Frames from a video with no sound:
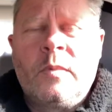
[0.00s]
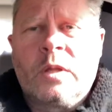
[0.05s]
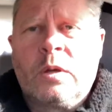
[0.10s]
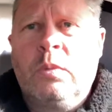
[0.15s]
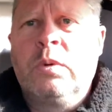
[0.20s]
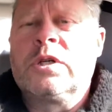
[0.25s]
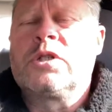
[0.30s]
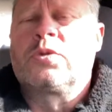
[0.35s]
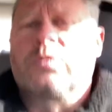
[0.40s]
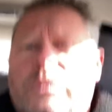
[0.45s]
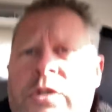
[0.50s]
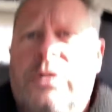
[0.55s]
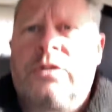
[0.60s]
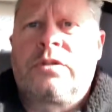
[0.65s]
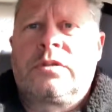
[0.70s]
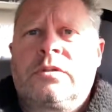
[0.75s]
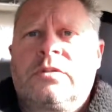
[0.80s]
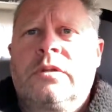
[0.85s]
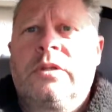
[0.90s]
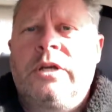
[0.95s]
which was
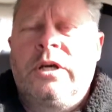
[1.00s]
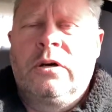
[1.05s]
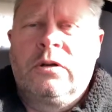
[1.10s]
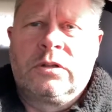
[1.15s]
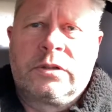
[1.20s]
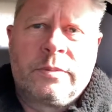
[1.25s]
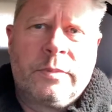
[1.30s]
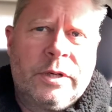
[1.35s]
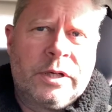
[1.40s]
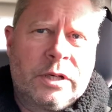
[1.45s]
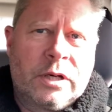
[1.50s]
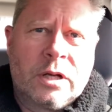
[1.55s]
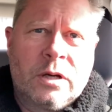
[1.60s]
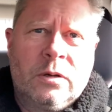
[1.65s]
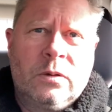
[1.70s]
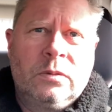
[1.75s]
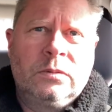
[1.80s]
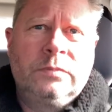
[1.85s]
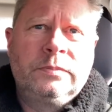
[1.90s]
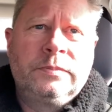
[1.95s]
the ultimate goal